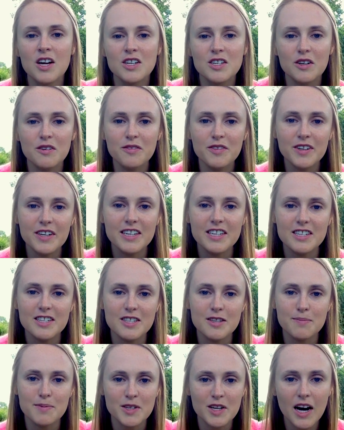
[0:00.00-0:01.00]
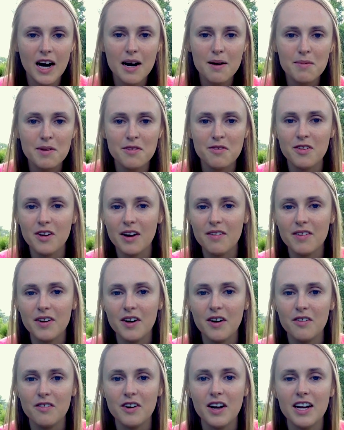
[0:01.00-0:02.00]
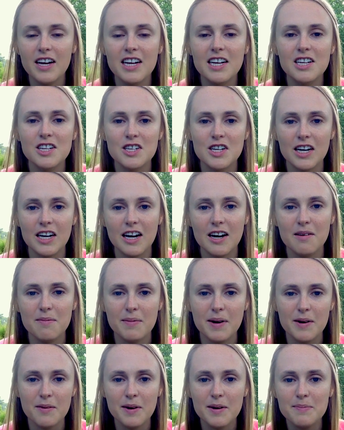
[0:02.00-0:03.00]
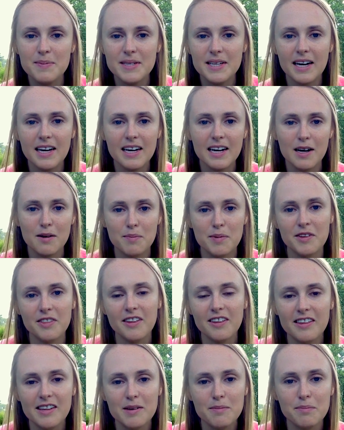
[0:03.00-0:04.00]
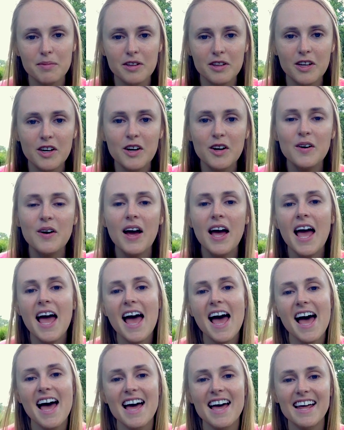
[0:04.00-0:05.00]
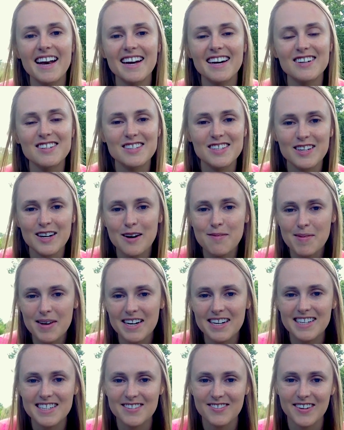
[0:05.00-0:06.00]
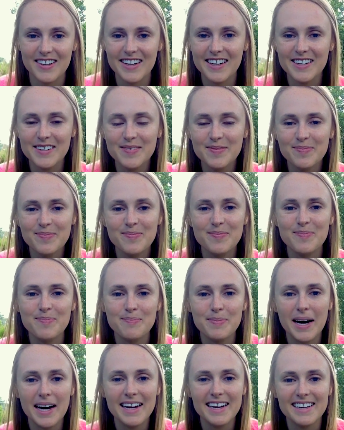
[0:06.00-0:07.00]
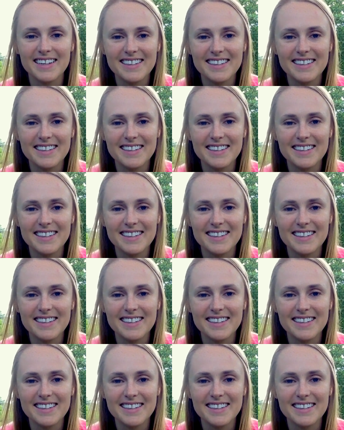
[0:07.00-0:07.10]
Don't forget to subscribe if you haven't already. Check out my website. I'll put the link below, and I'll see you on the next video. Bye.